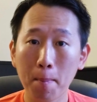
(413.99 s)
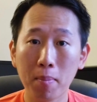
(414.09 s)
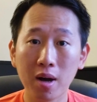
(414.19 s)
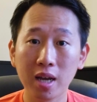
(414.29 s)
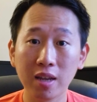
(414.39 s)

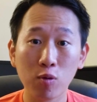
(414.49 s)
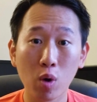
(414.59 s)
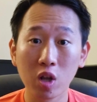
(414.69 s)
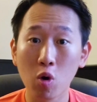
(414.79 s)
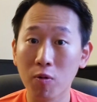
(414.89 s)
But if you
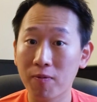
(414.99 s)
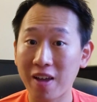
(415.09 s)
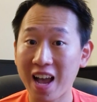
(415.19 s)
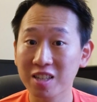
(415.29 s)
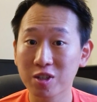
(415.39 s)
want to go
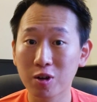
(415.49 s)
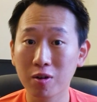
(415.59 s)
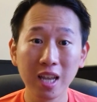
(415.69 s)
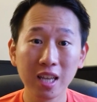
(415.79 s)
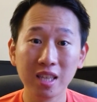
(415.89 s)

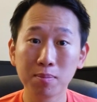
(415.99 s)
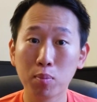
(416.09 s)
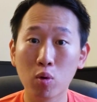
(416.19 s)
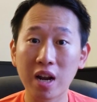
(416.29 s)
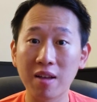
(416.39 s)
faster, this
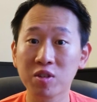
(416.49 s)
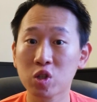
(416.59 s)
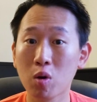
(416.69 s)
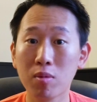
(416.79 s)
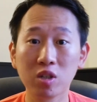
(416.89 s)
board has
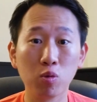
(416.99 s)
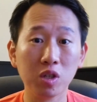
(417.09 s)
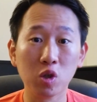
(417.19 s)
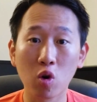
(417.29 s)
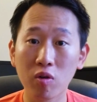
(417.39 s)
so much
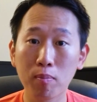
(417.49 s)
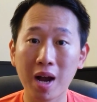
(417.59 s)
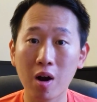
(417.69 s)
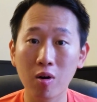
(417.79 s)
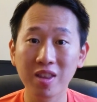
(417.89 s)
reserve
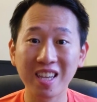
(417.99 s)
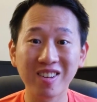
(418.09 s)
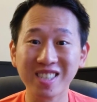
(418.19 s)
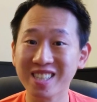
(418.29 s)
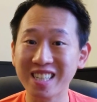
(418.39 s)
power that you
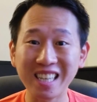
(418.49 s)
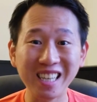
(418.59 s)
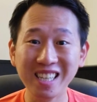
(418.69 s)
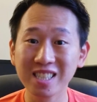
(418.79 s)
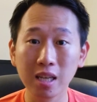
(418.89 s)
can just
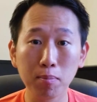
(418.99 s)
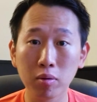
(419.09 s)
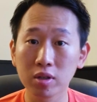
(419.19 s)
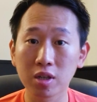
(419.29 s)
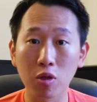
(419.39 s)
easily
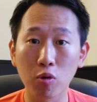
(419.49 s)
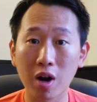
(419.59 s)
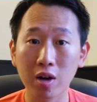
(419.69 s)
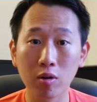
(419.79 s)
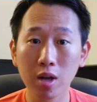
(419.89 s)
push the
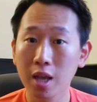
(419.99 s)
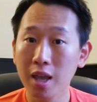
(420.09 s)
throttle